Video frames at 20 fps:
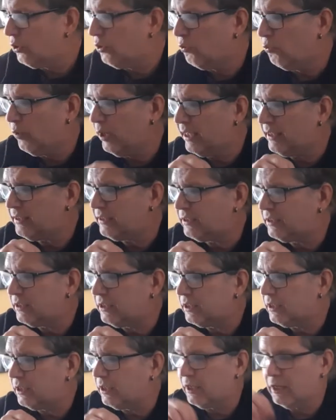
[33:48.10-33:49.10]
with
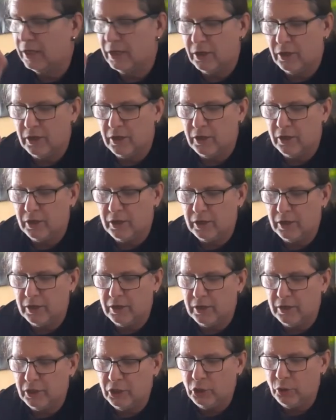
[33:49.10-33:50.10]

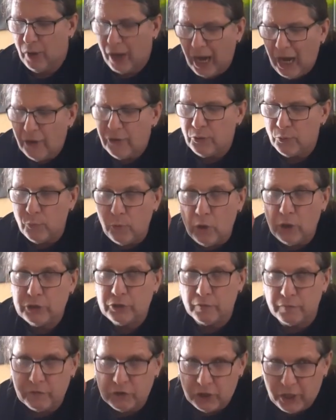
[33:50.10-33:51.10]
you are on the verge
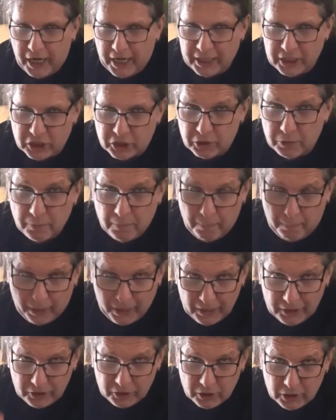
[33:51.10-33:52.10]
of change,
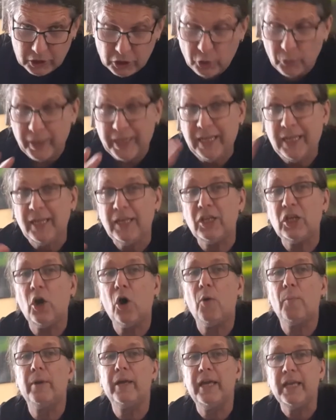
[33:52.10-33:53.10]
but your
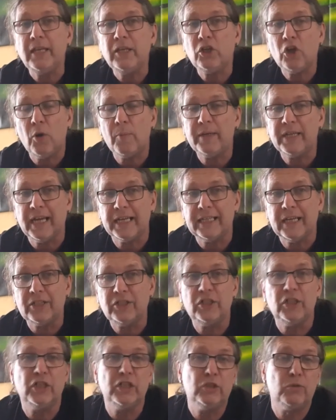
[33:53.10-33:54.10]
income, incoming
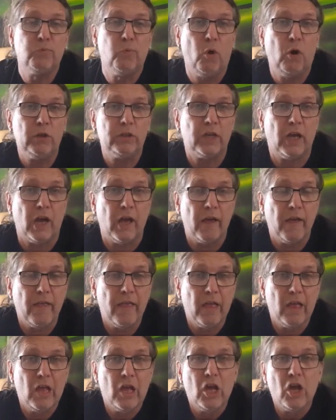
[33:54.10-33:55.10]
energy is water,
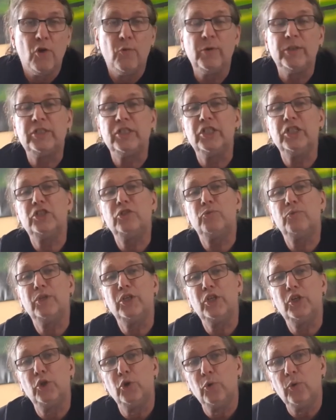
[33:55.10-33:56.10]
which is
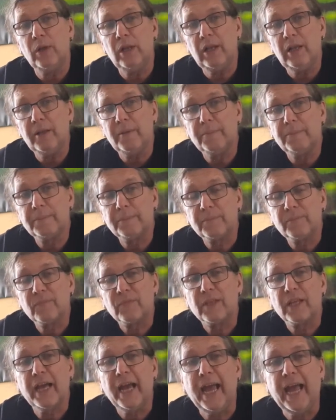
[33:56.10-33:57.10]
renewal
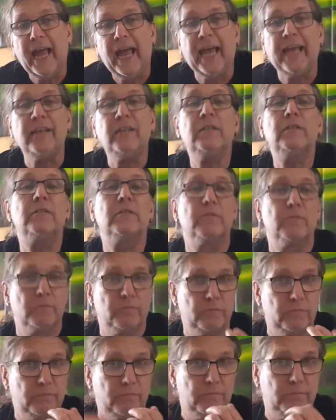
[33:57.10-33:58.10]
and
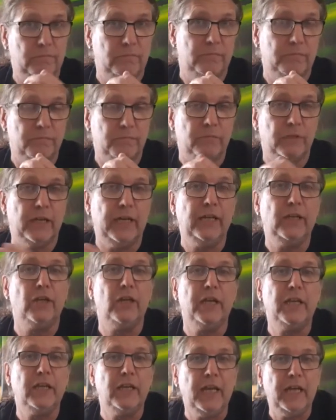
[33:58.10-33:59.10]
in,
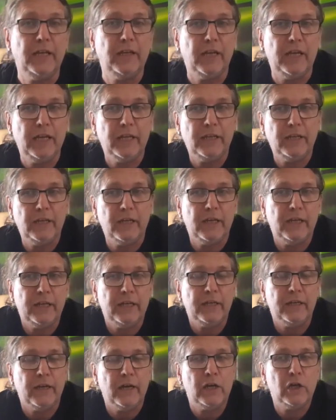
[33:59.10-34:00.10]
in, in, in,
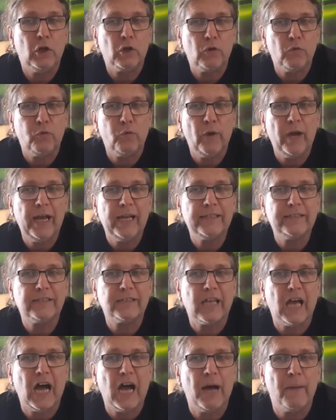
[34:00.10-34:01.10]
in a lot of
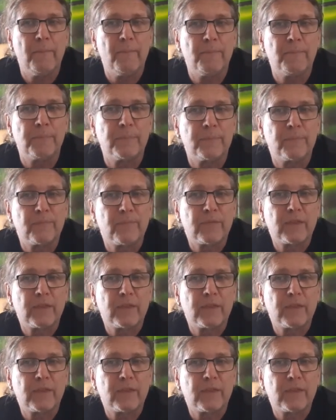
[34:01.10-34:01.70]
ways um,